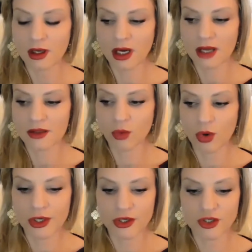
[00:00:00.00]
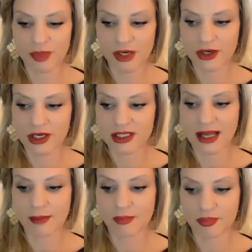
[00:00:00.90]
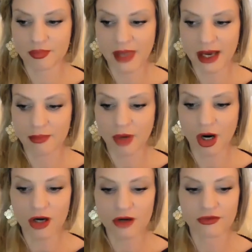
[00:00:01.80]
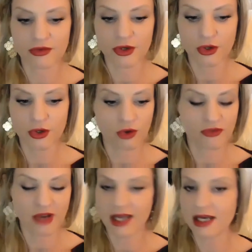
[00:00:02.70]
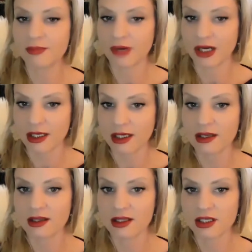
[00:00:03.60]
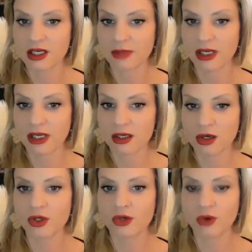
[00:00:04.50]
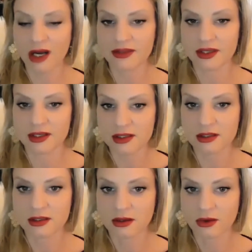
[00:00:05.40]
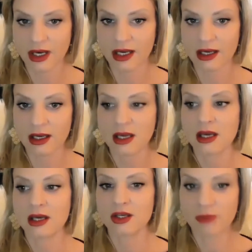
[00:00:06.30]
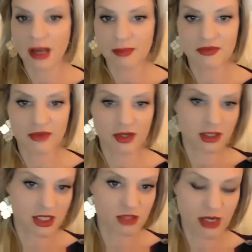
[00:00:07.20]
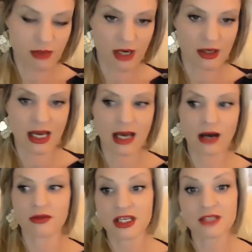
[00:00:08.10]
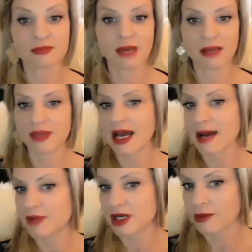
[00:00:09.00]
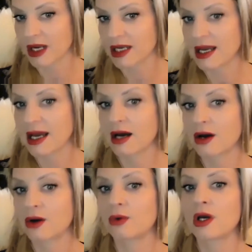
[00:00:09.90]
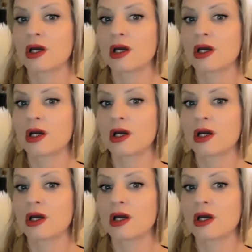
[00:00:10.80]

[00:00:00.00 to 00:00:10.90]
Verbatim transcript: the warrior spirit is that part of you, of anybody, that's going to be like, no, you got this. Okay. You might be feeling this way right now. This might be happening right now.